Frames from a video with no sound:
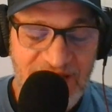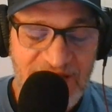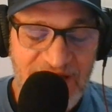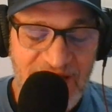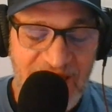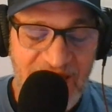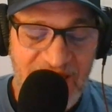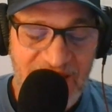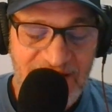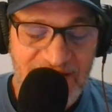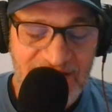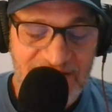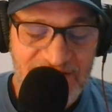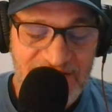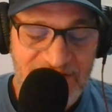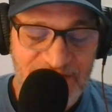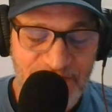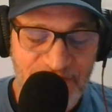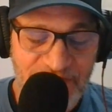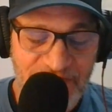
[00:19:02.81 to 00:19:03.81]
and
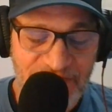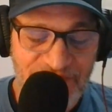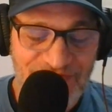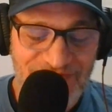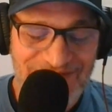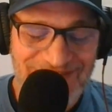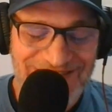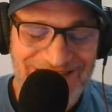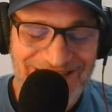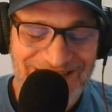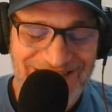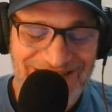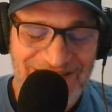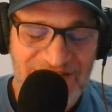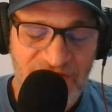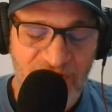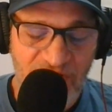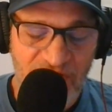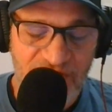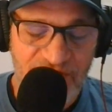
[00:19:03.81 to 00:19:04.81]
Agnes produced 6
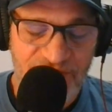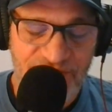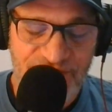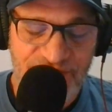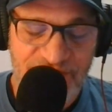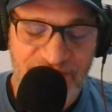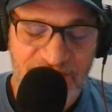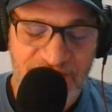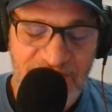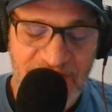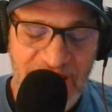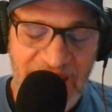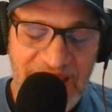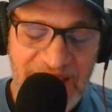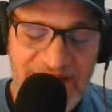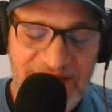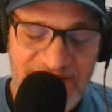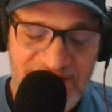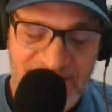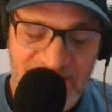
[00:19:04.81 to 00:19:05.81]
daughters,
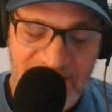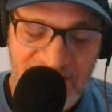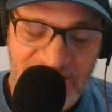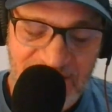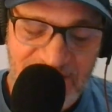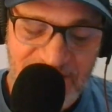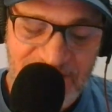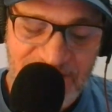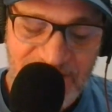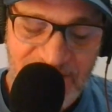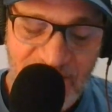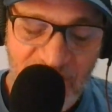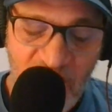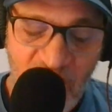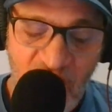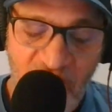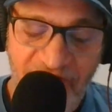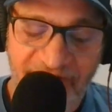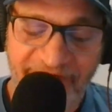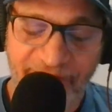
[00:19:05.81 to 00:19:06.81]
8 sons,
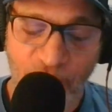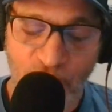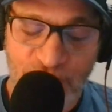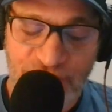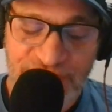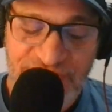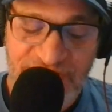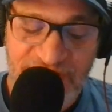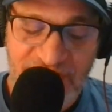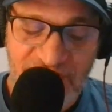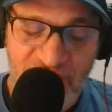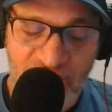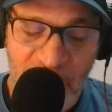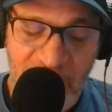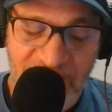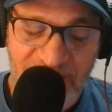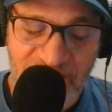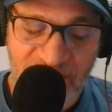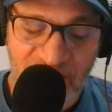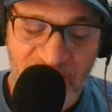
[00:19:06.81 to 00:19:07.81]
14
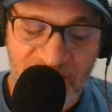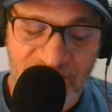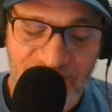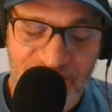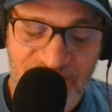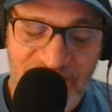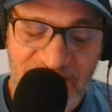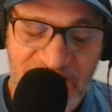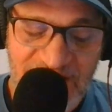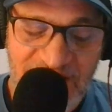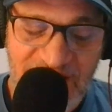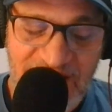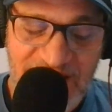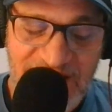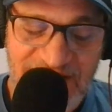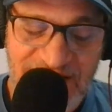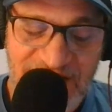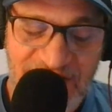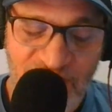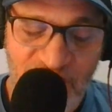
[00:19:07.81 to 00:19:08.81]
granddaughters, and
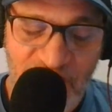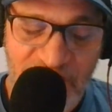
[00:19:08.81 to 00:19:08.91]
18